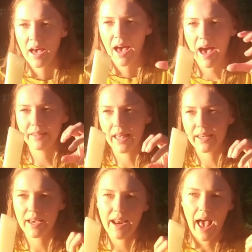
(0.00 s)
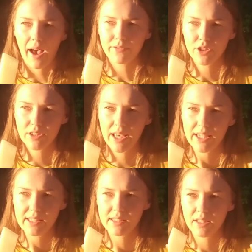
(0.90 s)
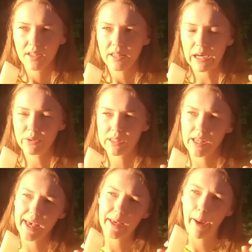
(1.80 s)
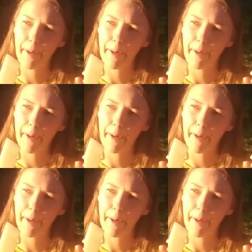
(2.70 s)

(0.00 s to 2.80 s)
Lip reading: had like an aftertaste that was like